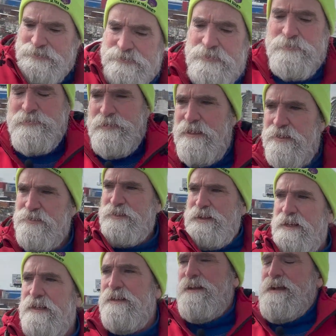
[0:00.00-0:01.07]
There is
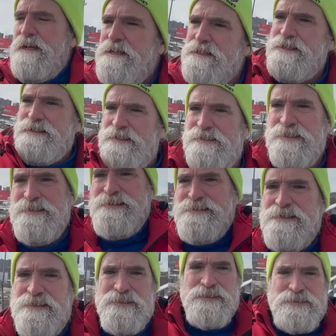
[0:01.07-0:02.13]
a
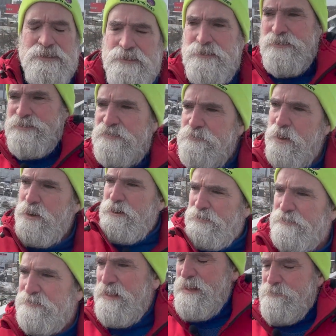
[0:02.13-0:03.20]

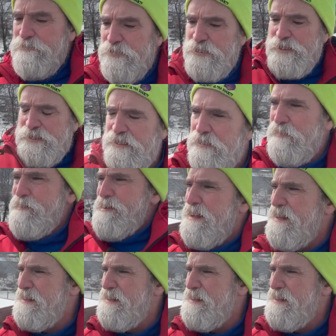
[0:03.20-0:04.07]
small neighborhood here